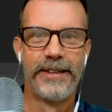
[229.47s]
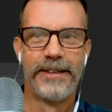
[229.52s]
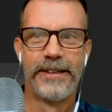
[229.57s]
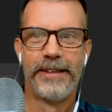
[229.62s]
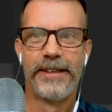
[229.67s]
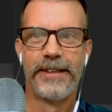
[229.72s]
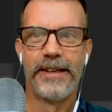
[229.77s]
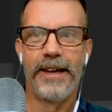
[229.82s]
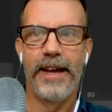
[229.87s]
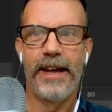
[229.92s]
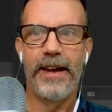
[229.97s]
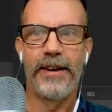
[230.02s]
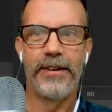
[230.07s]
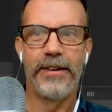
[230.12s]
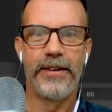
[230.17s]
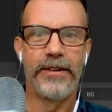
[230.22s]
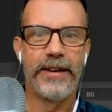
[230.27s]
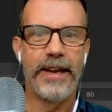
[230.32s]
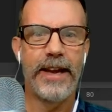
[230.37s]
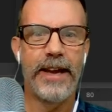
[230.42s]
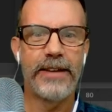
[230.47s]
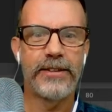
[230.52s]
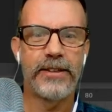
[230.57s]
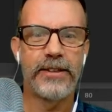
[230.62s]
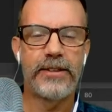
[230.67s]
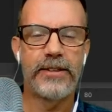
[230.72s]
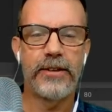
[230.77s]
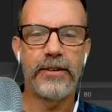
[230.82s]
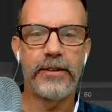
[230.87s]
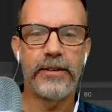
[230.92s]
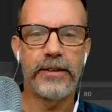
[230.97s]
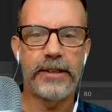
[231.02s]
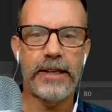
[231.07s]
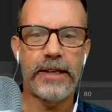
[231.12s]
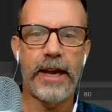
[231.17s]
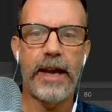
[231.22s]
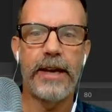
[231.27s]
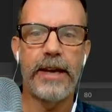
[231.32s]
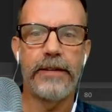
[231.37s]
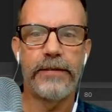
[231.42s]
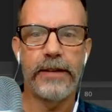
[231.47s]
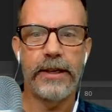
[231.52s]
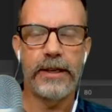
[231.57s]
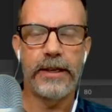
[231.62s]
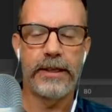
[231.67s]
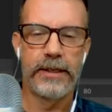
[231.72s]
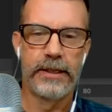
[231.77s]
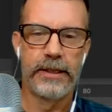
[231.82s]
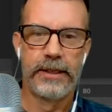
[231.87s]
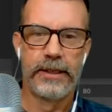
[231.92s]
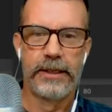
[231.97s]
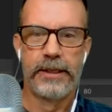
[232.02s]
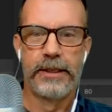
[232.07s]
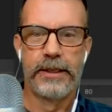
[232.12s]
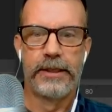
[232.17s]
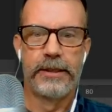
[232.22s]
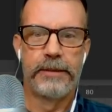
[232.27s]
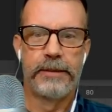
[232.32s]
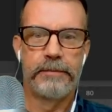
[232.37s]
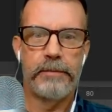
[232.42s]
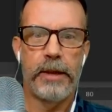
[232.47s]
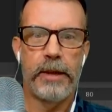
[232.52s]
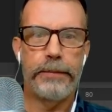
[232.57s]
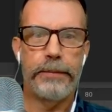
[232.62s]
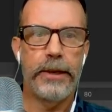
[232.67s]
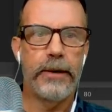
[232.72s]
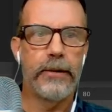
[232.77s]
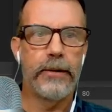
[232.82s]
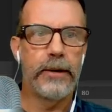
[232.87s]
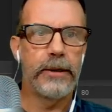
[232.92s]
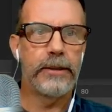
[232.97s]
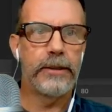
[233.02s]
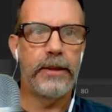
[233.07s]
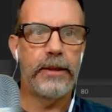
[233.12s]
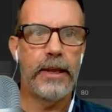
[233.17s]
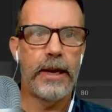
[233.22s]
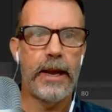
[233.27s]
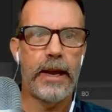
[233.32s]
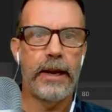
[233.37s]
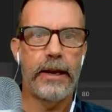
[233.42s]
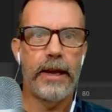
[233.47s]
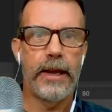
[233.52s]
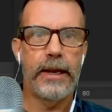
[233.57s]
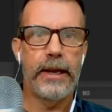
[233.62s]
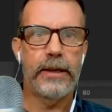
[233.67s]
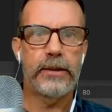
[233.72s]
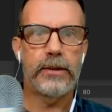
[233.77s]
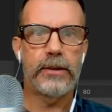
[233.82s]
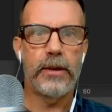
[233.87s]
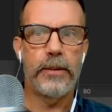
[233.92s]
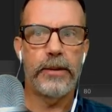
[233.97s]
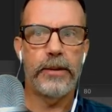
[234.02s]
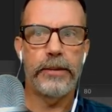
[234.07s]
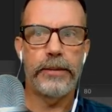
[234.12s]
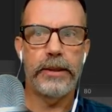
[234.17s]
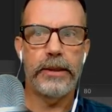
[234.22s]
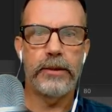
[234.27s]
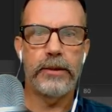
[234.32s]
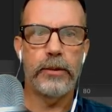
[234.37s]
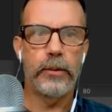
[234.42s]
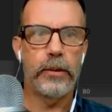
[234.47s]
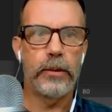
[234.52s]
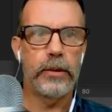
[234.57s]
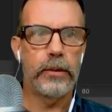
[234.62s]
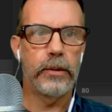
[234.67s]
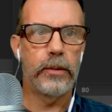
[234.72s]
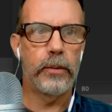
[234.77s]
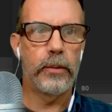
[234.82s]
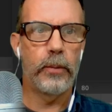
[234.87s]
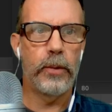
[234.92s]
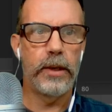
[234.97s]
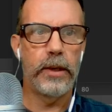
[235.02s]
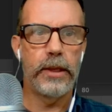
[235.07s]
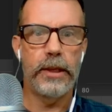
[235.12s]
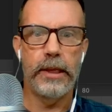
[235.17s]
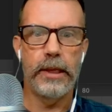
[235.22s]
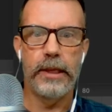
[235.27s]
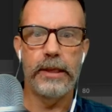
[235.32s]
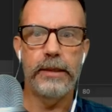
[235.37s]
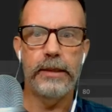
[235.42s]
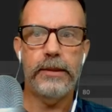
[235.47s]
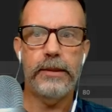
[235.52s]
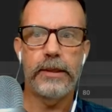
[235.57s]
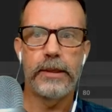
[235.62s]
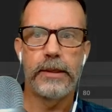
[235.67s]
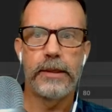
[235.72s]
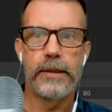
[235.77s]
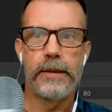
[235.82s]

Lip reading: I don't know, it has a certain kind of a appearance that I like. So I'm going to be doing one of these.